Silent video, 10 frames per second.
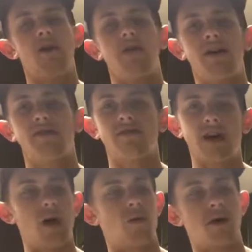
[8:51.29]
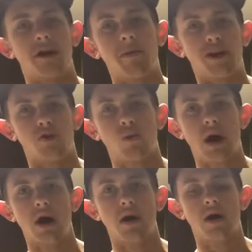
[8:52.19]
This I would recommend as
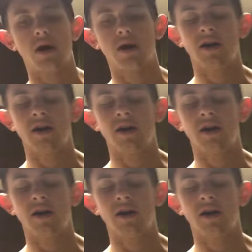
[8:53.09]
well.